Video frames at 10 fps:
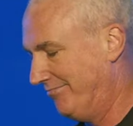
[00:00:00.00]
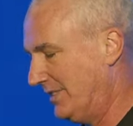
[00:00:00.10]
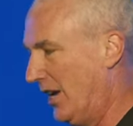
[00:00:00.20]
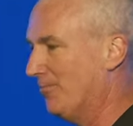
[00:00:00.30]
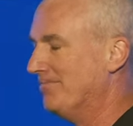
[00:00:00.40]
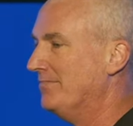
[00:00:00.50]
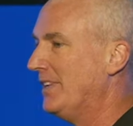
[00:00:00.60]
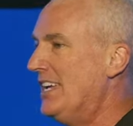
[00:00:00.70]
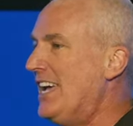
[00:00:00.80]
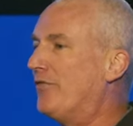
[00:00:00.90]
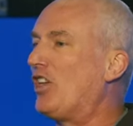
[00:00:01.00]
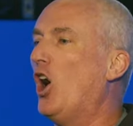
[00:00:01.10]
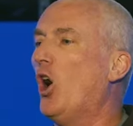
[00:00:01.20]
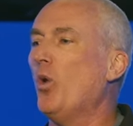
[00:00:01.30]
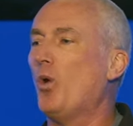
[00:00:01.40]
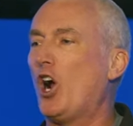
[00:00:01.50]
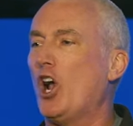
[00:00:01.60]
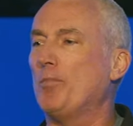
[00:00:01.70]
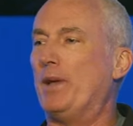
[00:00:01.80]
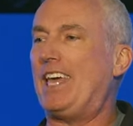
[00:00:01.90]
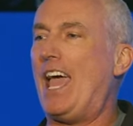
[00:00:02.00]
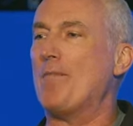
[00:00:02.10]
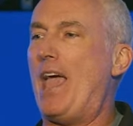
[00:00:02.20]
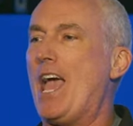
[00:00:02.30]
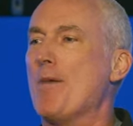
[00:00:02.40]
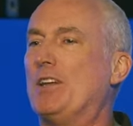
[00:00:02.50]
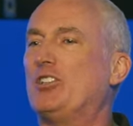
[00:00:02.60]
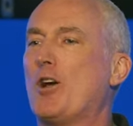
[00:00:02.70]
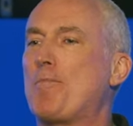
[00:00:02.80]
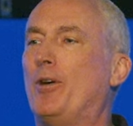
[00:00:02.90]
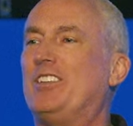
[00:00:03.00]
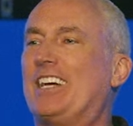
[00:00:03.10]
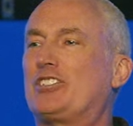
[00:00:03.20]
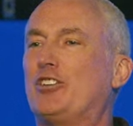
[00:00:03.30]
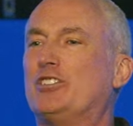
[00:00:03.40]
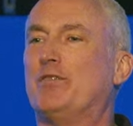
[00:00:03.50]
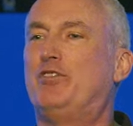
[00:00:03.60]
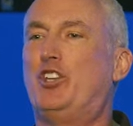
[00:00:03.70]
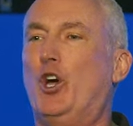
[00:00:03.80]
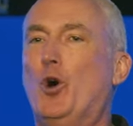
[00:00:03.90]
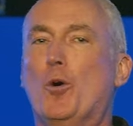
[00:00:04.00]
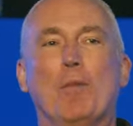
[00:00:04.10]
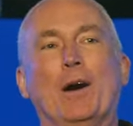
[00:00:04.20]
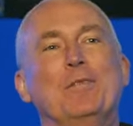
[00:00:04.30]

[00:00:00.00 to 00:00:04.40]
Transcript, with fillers: No. Nope. If the whole world became amateur predictors of doom,